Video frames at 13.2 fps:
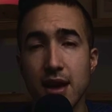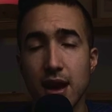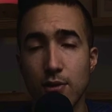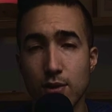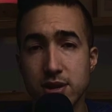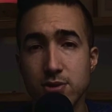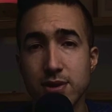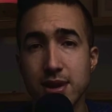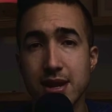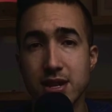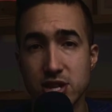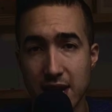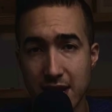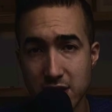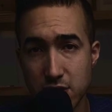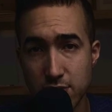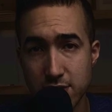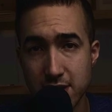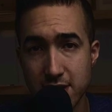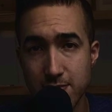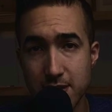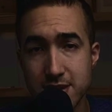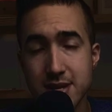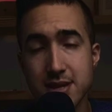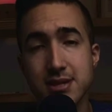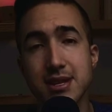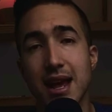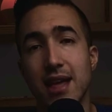And what do we need to change here in this business?